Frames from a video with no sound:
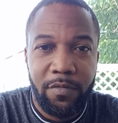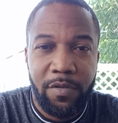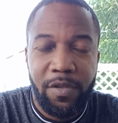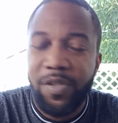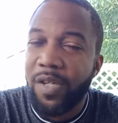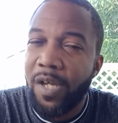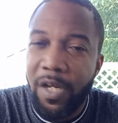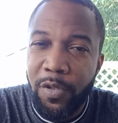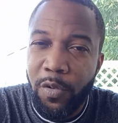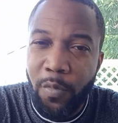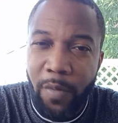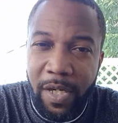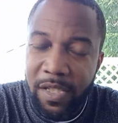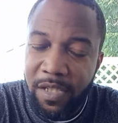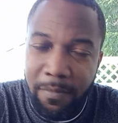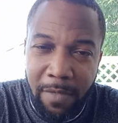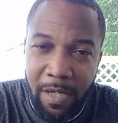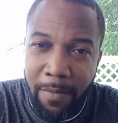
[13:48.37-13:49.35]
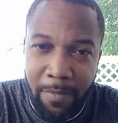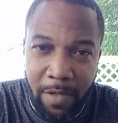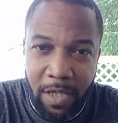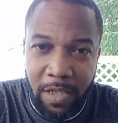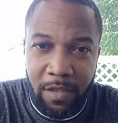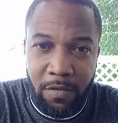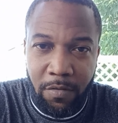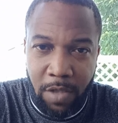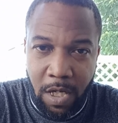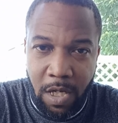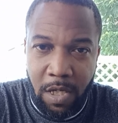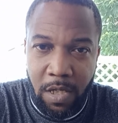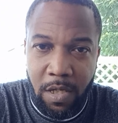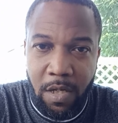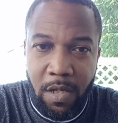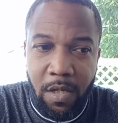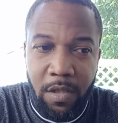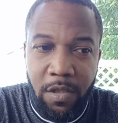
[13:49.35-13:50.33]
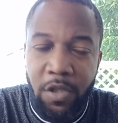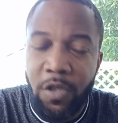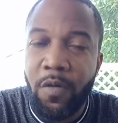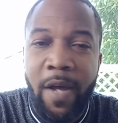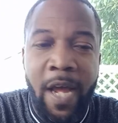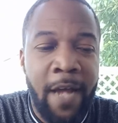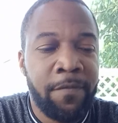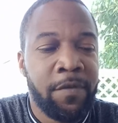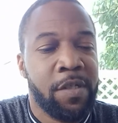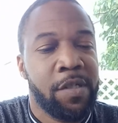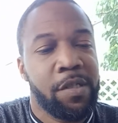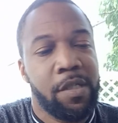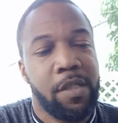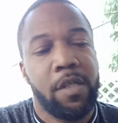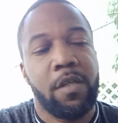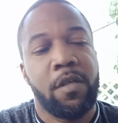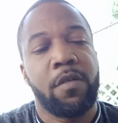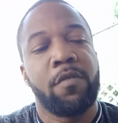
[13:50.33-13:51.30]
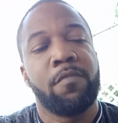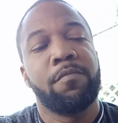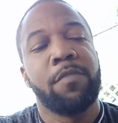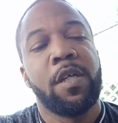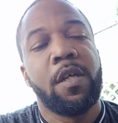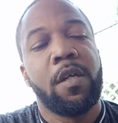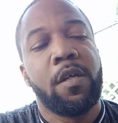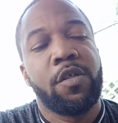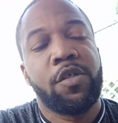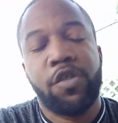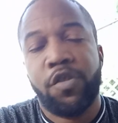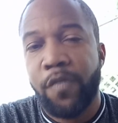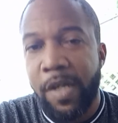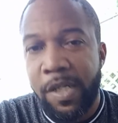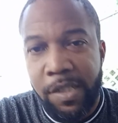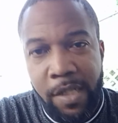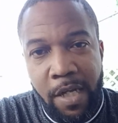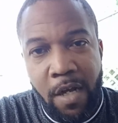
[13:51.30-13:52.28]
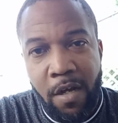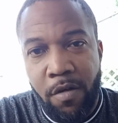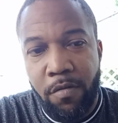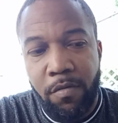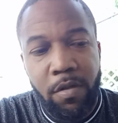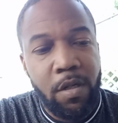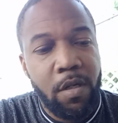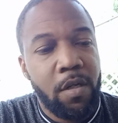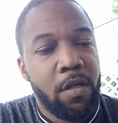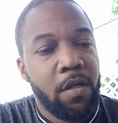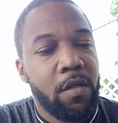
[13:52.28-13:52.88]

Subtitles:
There's other ways to make money, okay? You don't have to sit here, stress out,